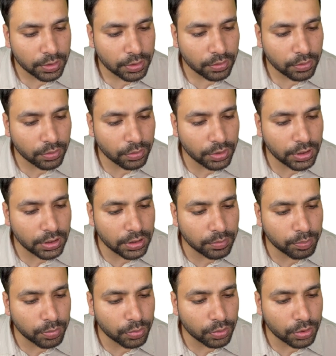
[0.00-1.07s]
Only the
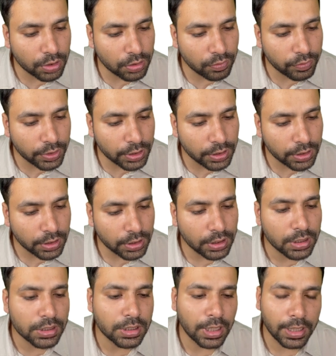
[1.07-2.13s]
portal vein is
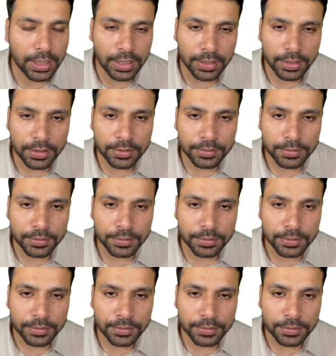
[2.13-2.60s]
ligated.